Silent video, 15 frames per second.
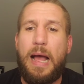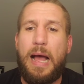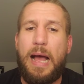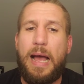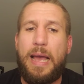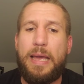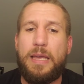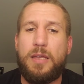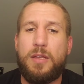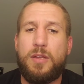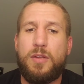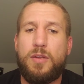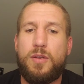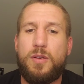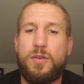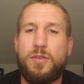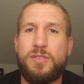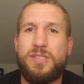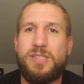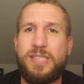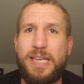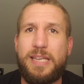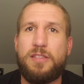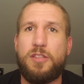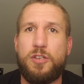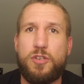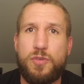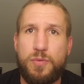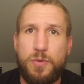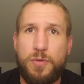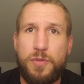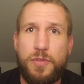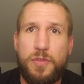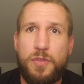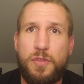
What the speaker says: I seek the truth